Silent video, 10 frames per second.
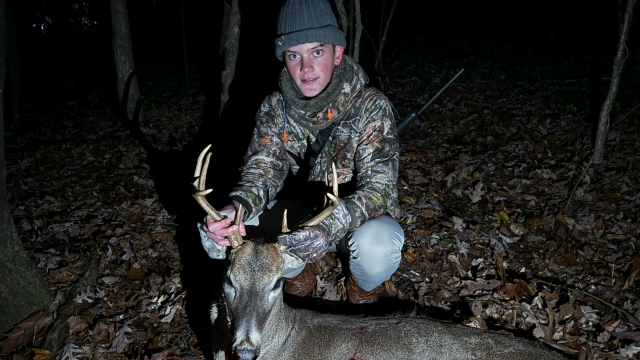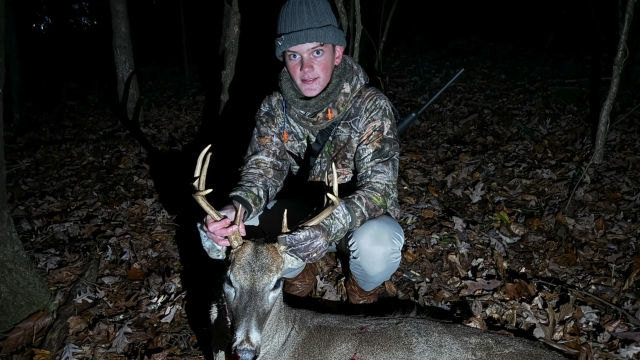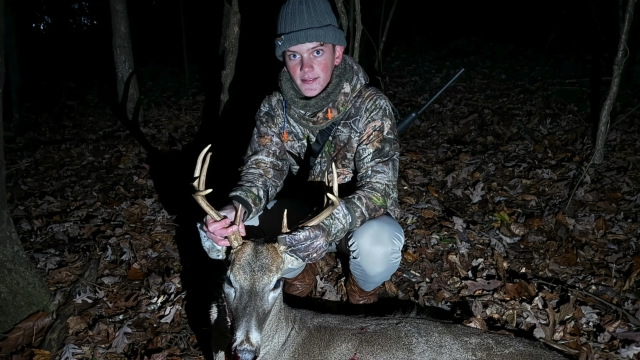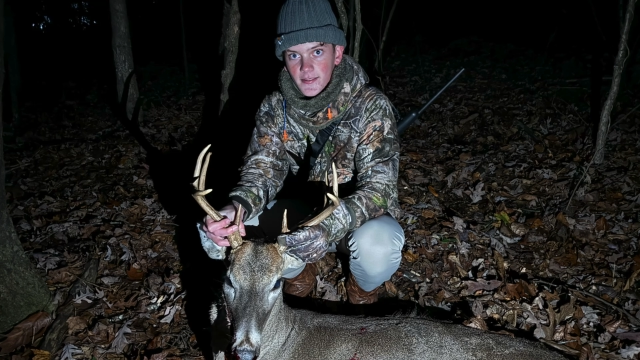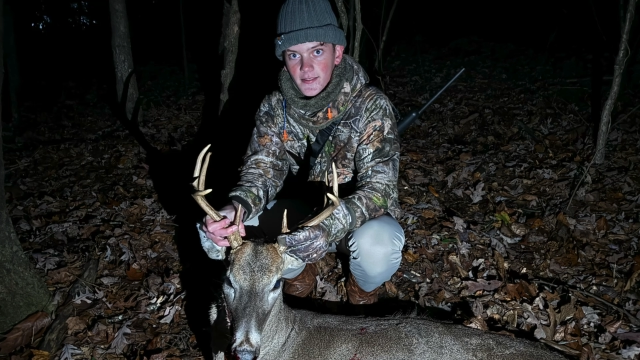
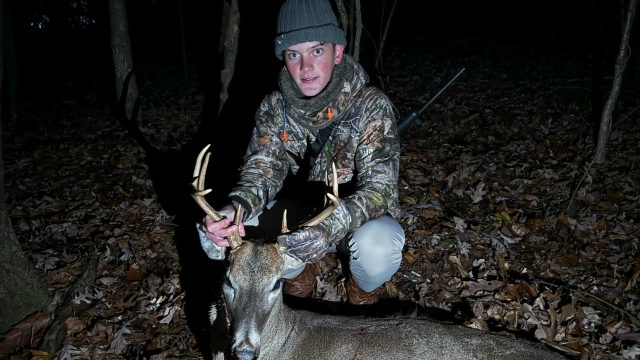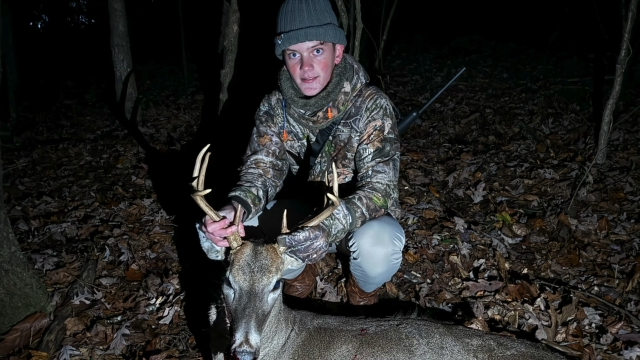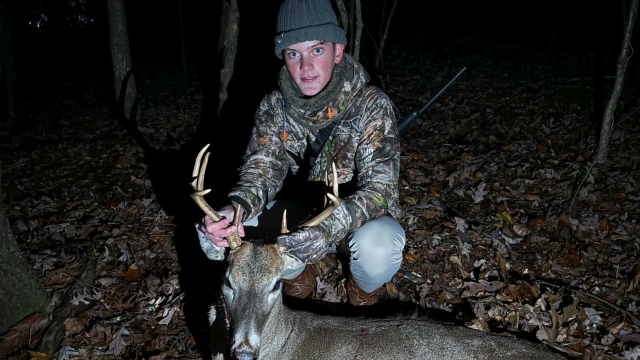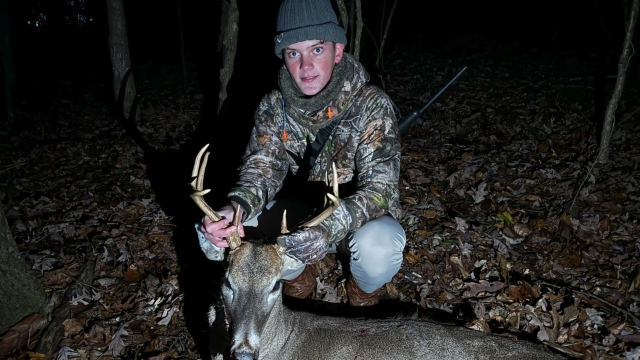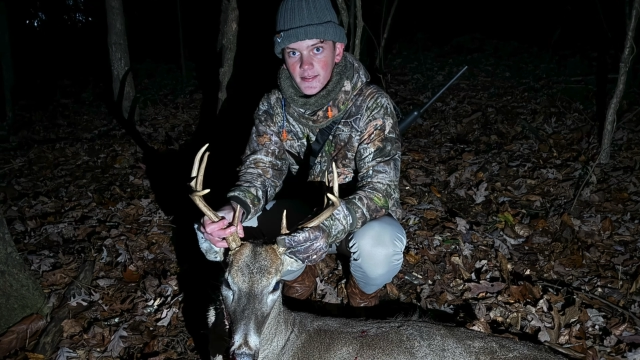
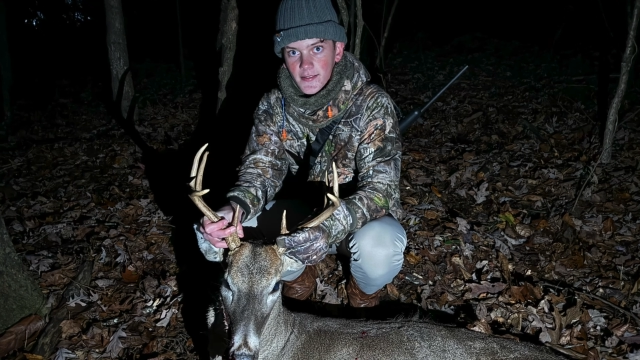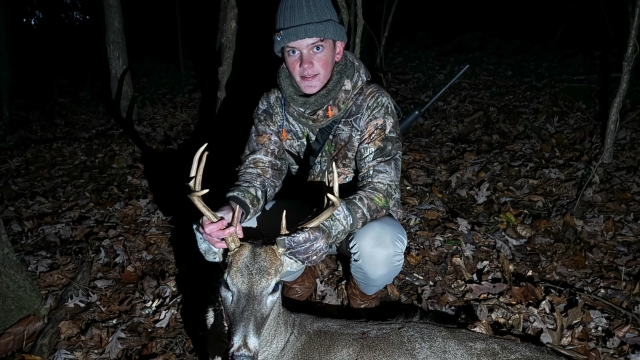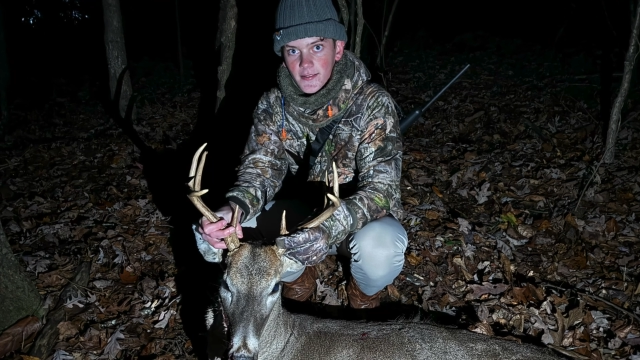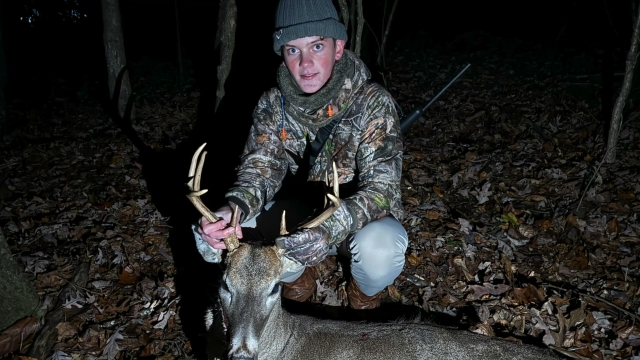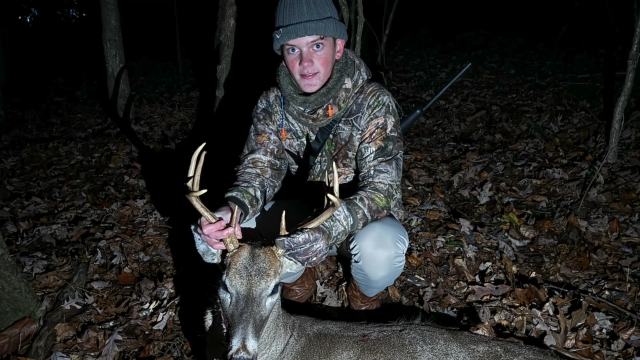
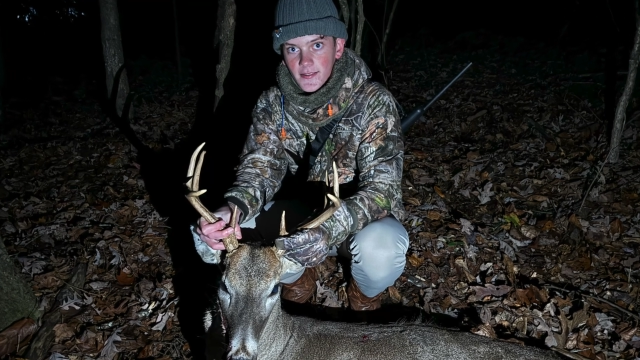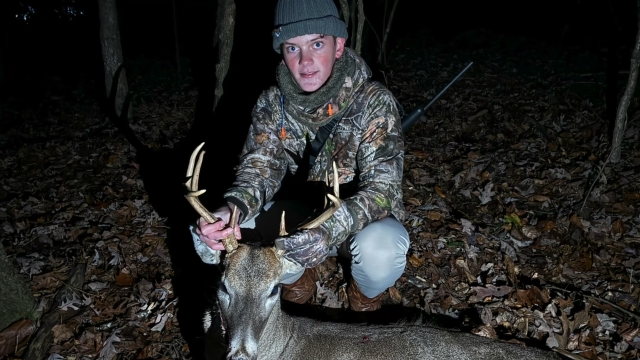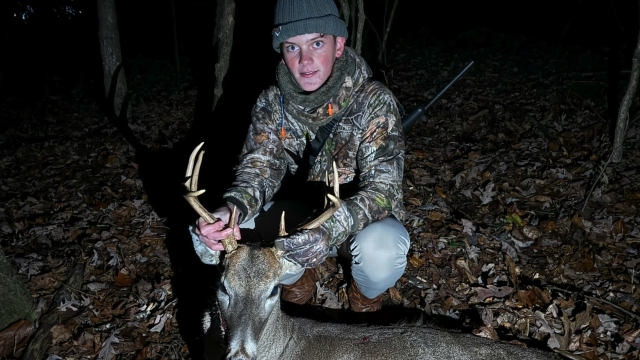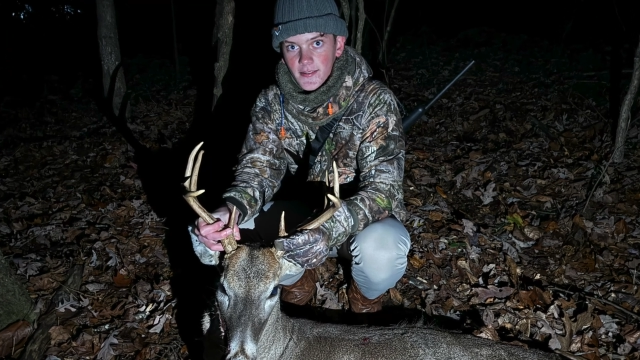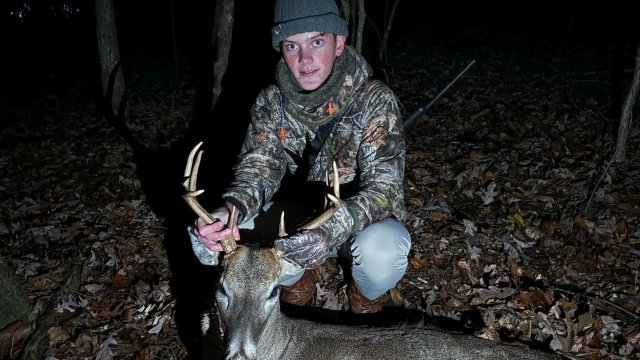
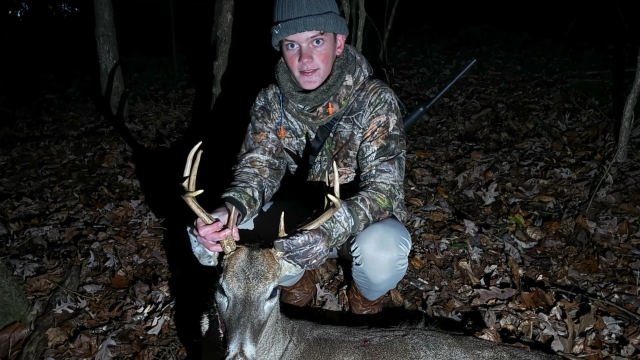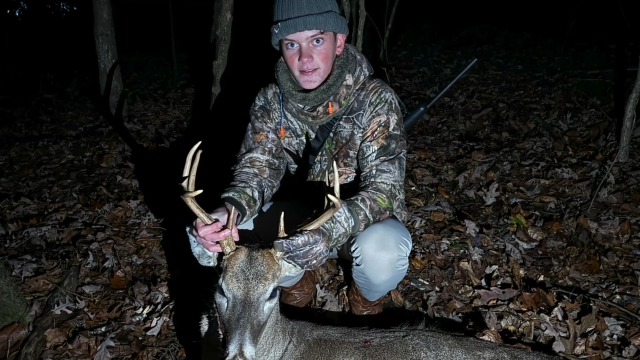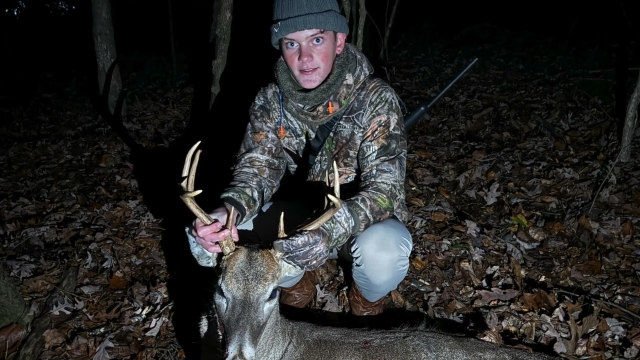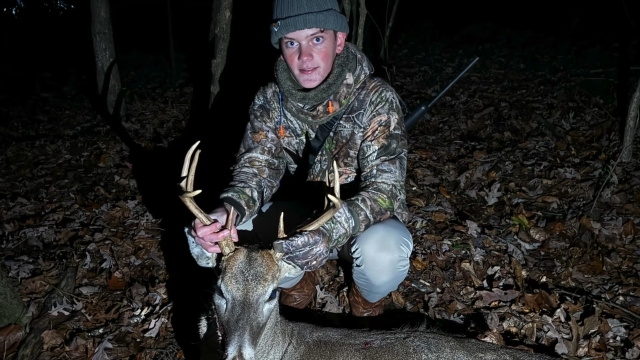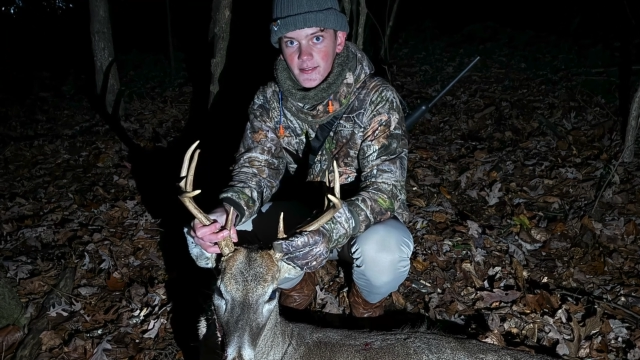
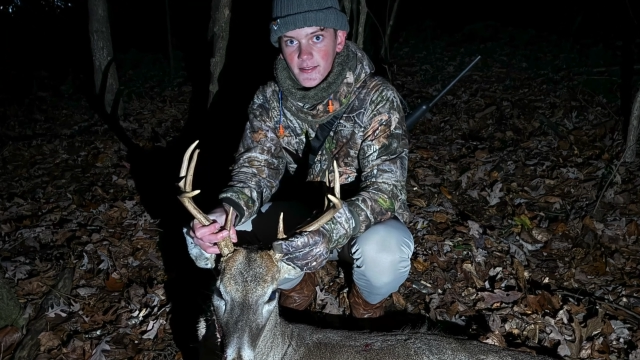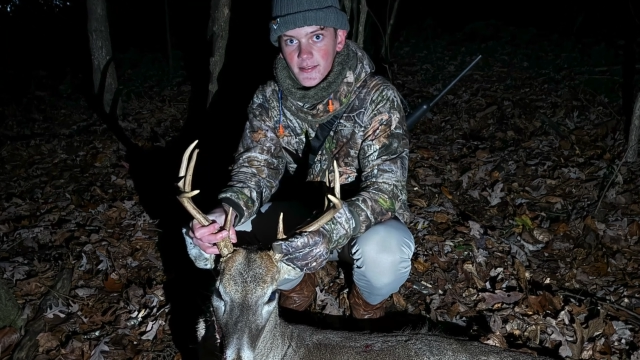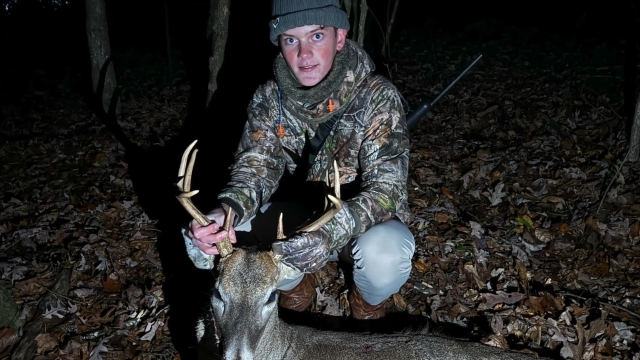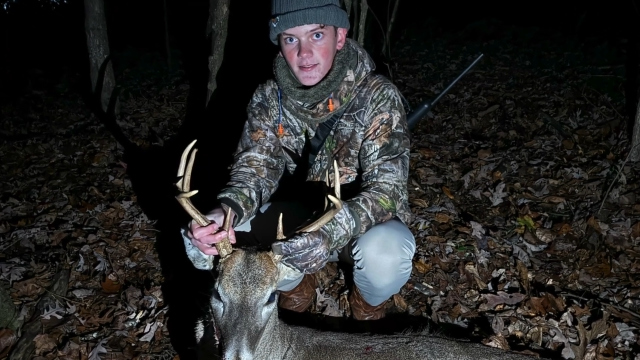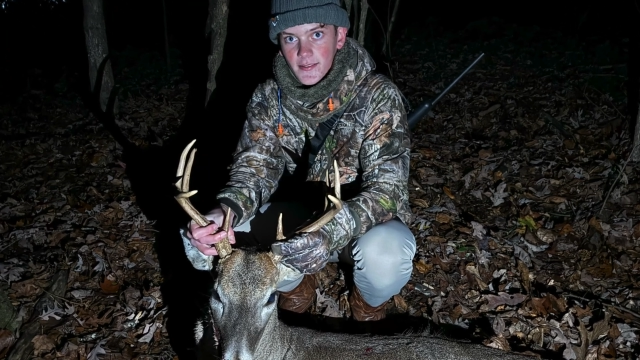
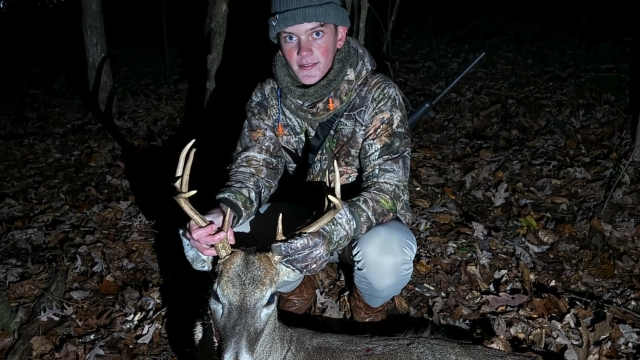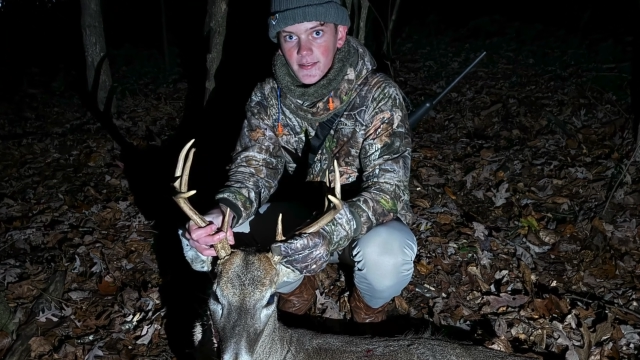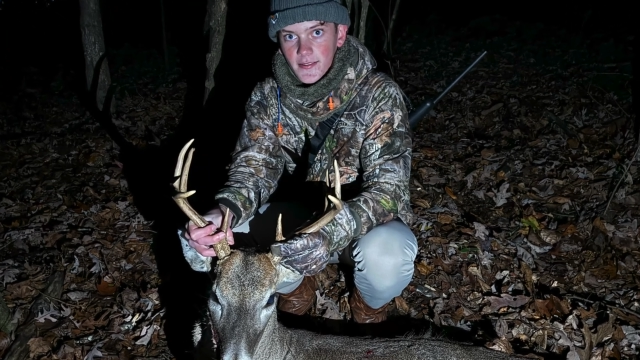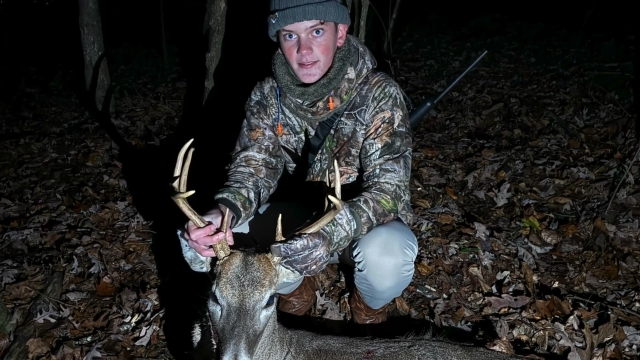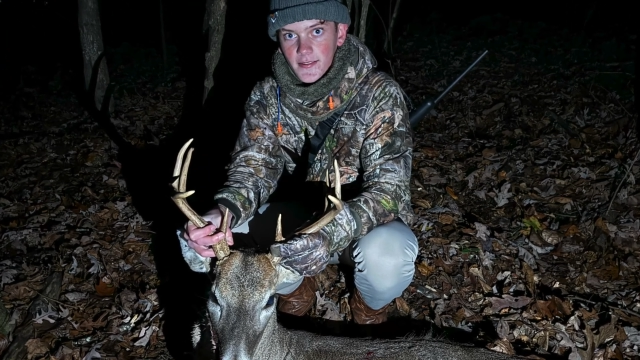
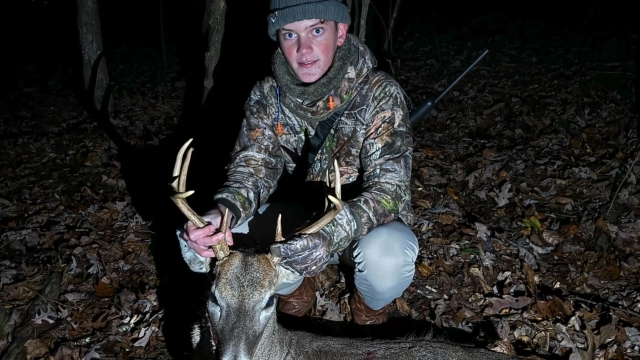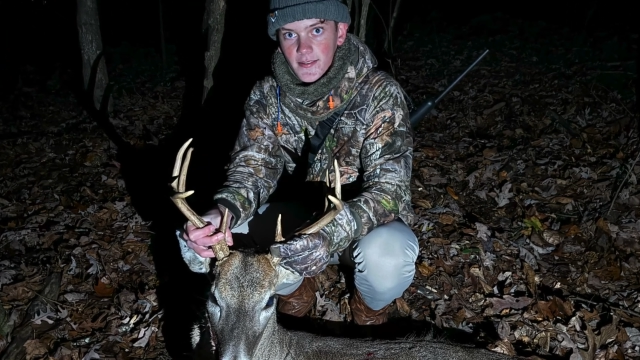Nothing is said.